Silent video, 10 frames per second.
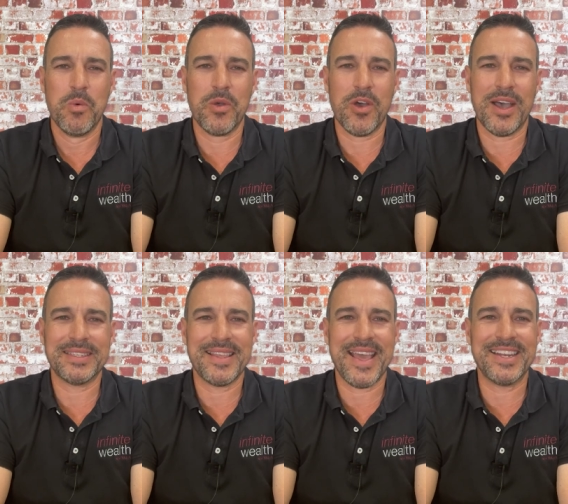Well,
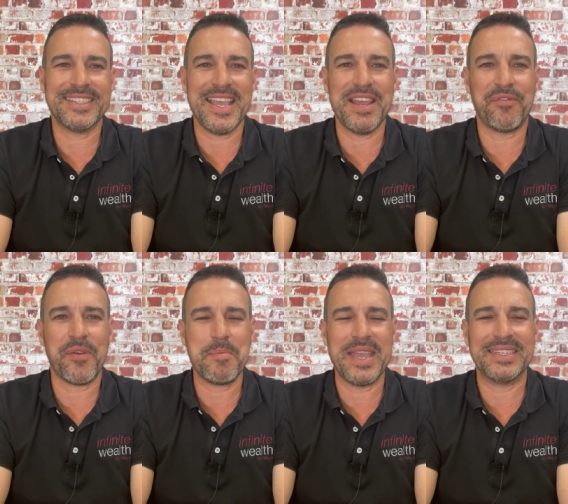guys, that is it
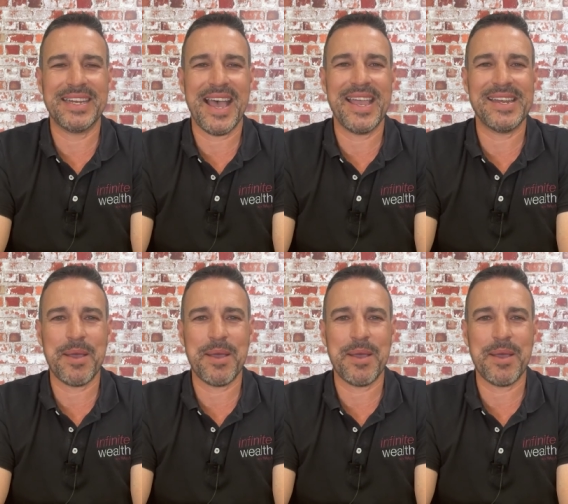from me today.